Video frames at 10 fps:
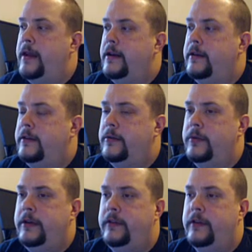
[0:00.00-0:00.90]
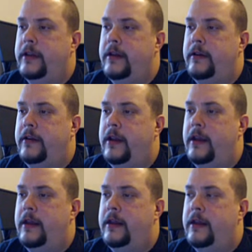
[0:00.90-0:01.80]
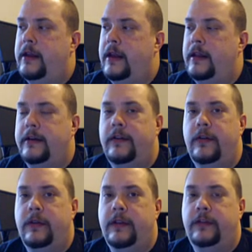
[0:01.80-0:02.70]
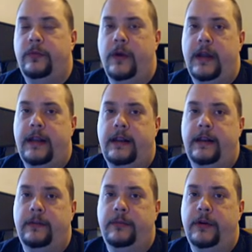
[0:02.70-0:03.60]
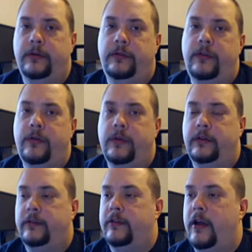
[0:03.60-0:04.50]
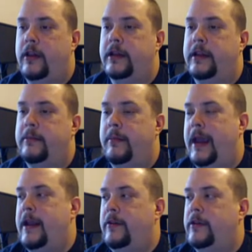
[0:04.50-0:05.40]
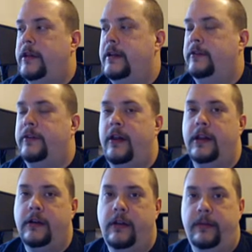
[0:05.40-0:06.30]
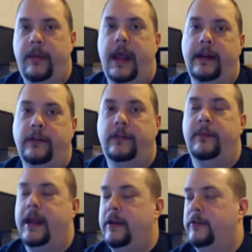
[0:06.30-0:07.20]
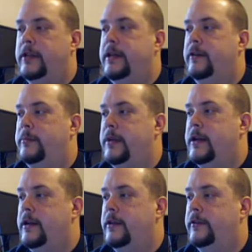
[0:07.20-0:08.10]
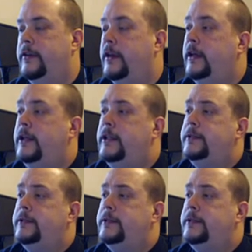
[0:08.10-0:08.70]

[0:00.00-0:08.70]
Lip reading: And the reason that I like to do it this way as opposed to installing it manually, installing all the packages manually, is because